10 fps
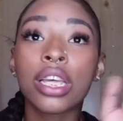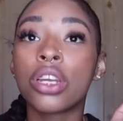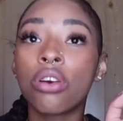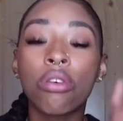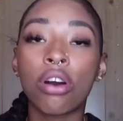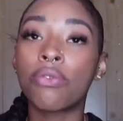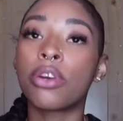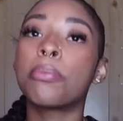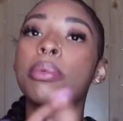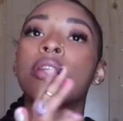They know off
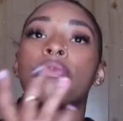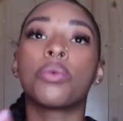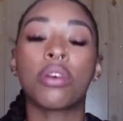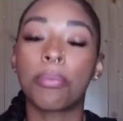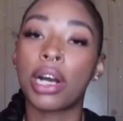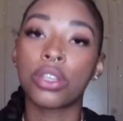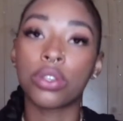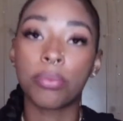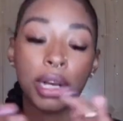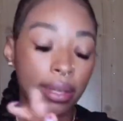rip and if you wanna buy, you
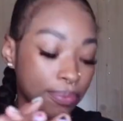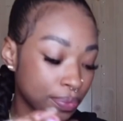can buy.